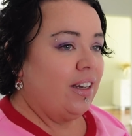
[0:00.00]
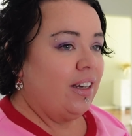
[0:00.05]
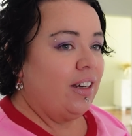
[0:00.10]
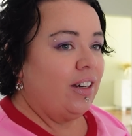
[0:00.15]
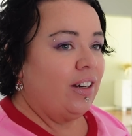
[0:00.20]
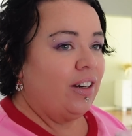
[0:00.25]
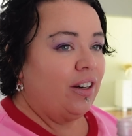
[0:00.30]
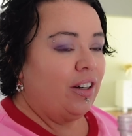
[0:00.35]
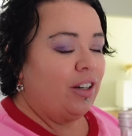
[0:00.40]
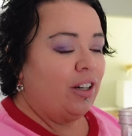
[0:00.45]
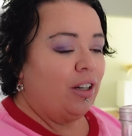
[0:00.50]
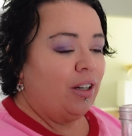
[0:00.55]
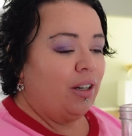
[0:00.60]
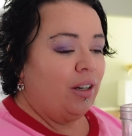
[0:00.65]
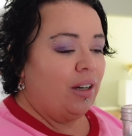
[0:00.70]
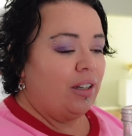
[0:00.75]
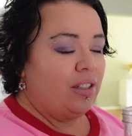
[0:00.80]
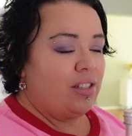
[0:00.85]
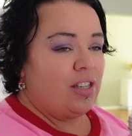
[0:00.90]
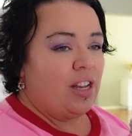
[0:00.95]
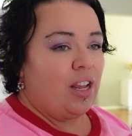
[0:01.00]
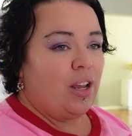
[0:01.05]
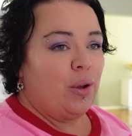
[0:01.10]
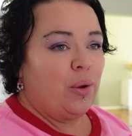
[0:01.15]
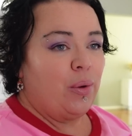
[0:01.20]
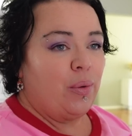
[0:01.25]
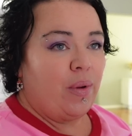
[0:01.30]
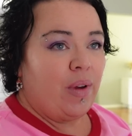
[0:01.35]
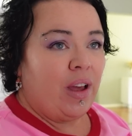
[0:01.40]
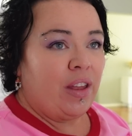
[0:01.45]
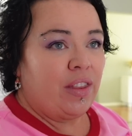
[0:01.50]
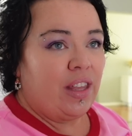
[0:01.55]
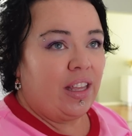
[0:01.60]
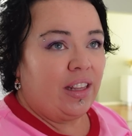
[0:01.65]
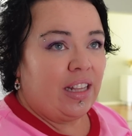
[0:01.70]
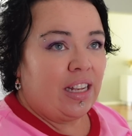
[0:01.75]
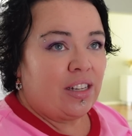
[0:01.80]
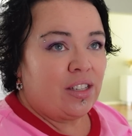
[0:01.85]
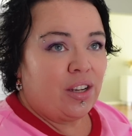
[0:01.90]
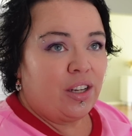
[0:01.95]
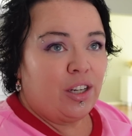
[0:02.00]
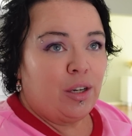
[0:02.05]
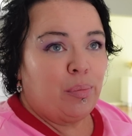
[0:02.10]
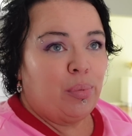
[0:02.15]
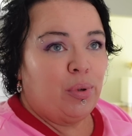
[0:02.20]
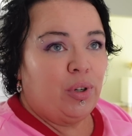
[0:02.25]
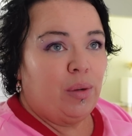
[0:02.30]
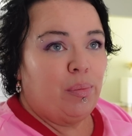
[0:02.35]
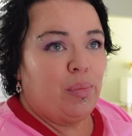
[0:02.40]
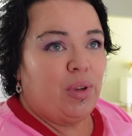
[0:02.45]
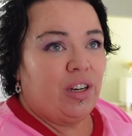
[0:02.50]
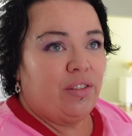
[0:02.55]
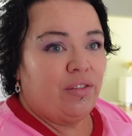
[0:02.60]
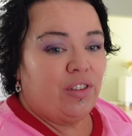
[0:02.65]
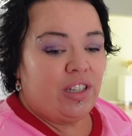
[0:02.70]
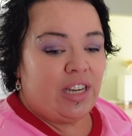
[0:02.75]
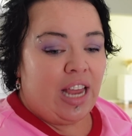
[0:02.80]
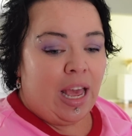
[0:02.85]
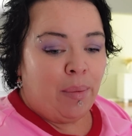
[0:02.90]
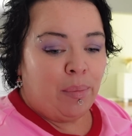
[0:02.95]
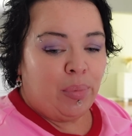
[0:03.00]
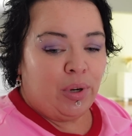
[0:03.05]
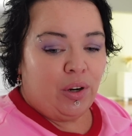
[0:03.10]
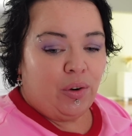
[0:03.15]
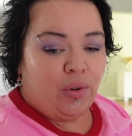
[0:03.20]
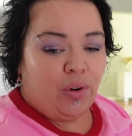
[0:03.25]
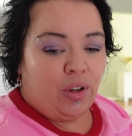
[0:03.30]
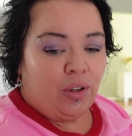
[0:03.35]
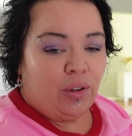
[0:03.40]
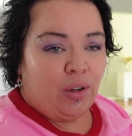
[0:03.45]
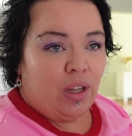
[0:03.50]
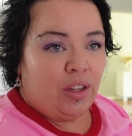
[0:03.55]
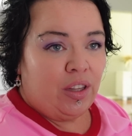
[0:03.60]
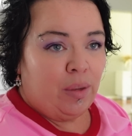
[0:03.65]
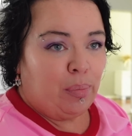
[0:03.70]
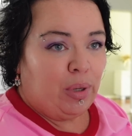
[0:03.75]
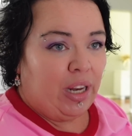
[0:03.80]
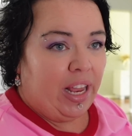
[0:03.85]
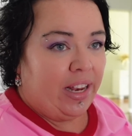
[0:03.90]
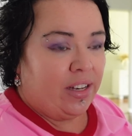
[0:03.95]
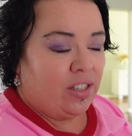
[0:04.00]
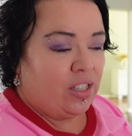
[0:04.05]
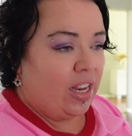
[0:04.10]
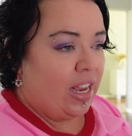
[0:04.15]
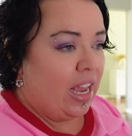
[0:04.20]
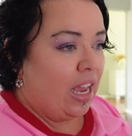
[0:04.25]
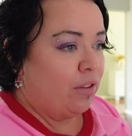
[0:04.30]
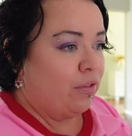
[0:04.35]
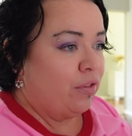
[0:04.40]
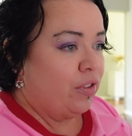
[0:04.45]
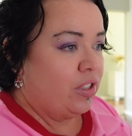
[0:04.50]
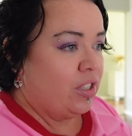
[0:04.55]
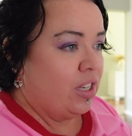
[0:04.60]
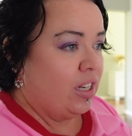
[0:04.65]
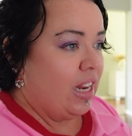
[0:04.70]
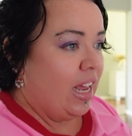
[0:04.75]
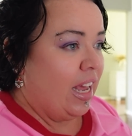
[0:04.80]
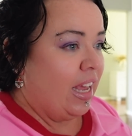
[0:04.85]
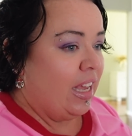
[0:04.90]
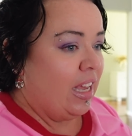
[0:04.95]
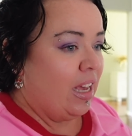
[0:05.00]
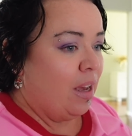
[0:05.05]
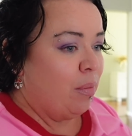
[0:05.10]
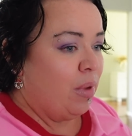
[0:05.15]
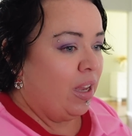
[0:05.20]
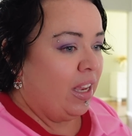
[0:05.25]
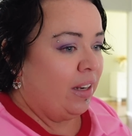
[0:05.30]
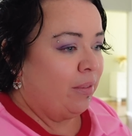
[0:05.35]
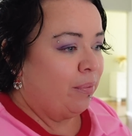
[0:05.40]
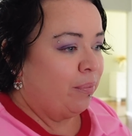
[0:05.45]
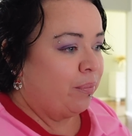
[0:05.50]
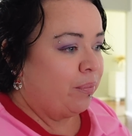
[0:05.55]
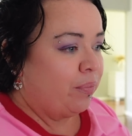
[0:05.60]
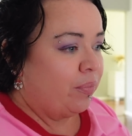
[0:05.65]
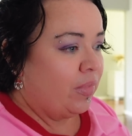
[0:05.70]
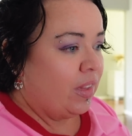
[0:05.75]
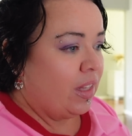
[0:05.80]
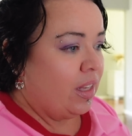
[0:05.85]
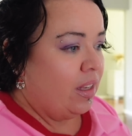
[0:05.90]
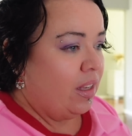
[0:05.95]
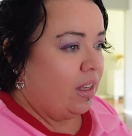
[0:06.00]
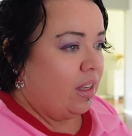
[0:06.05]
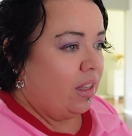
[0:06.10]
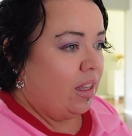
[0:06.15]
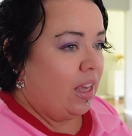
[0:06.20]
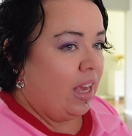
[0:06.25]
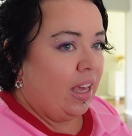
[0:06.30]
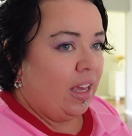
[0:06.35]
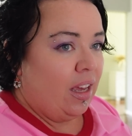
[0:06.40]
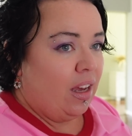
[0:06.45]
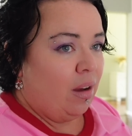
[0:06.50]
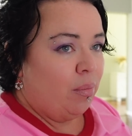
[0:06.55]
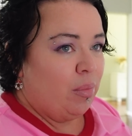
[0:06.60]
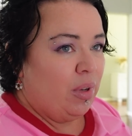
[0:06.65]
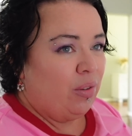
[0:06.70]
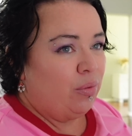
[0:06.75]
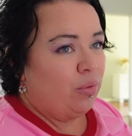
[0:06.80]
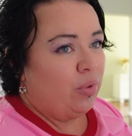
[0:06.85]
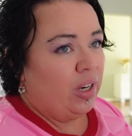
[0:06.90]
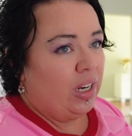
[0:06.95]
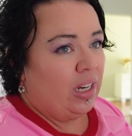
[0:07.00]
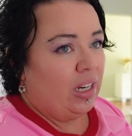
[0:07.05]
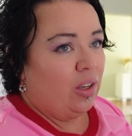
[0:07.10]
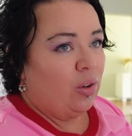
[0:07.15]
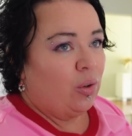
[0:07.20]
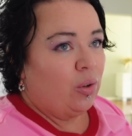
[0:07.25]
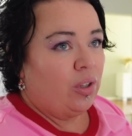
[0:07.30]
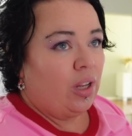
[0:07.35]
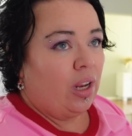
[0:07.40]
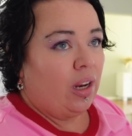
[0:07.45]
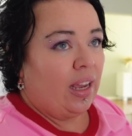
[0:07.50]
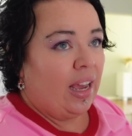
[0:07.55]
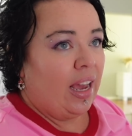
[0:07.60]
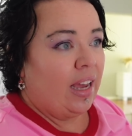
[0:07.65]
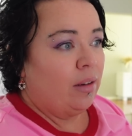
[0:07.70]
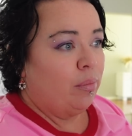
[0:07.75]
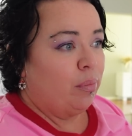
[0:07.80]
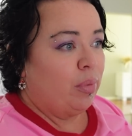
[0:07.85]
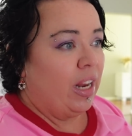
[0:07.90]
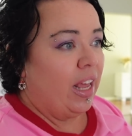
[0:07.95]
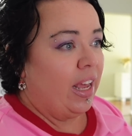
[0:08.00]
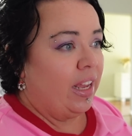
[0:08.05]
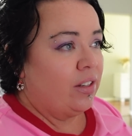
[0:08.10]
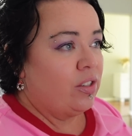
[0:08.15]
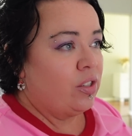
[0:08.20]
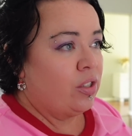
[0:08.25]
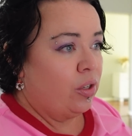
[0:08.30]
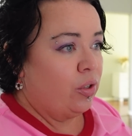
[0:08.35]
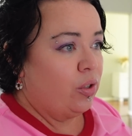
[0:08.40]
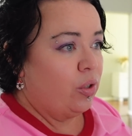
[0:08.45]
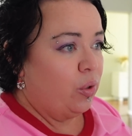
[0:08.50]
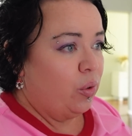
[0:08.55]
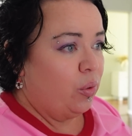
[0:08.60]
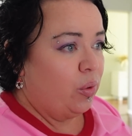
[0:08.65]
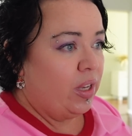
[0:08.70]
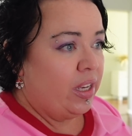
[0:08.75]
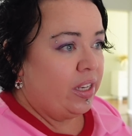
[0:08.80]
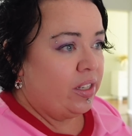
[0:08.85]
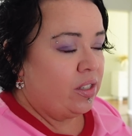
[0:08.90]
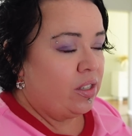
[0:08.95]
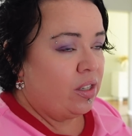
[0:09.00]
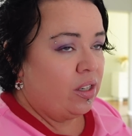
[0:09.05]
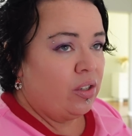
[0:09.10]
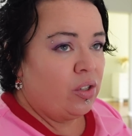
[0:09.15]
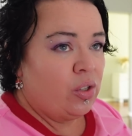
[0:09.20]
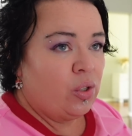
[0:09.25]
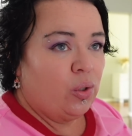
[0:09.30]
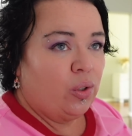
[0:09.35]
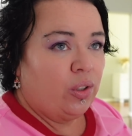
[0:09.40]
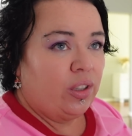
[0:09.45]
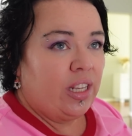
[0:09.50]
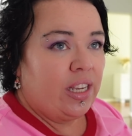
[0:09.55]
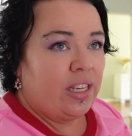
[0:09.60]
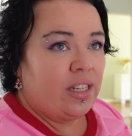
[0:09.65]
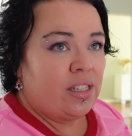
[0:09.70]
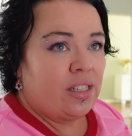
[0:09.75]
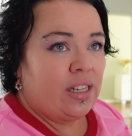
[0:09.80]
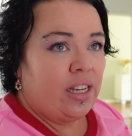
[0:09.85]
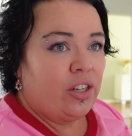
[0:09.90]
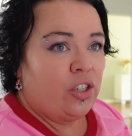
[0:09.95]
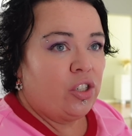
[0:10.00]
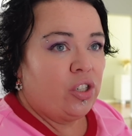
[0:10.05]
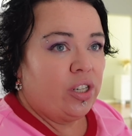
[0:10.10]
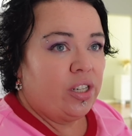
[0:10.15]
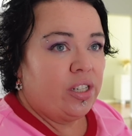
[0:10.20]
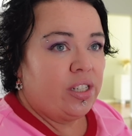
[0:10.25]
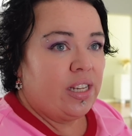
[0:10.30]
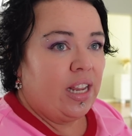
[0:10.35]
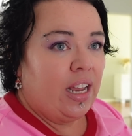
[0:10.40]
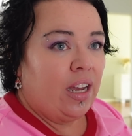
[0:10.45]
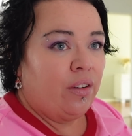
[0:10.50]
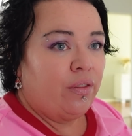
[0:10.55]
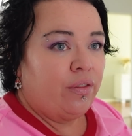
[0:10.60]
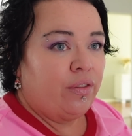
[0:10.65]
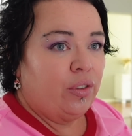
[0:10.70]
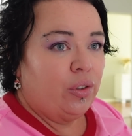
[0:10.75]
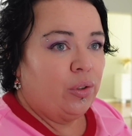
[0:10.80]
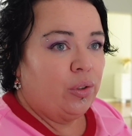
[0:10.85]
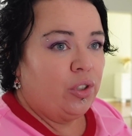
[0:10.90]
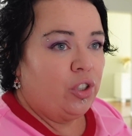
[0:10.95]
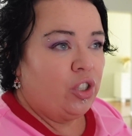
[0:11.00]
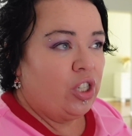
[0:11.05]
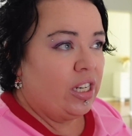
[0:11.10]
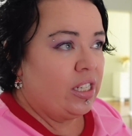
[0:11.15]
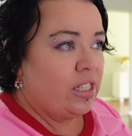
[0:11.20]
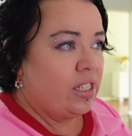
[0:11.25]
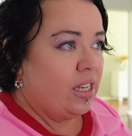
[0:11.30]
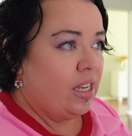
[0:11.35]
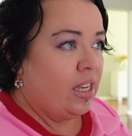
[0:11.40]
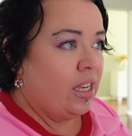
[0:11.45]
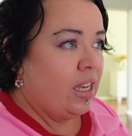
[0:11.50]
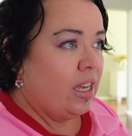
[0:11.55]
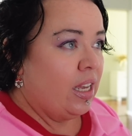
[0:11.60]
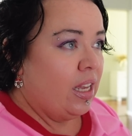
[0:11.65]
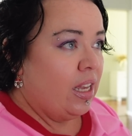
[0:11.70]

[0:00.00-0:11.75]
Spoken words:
Oh, so I think that's going to put a bit of a dampener on the plans I had for today. I mean, yeah, I mean, really all I had plans to do is sort these t-shirts out for Jesse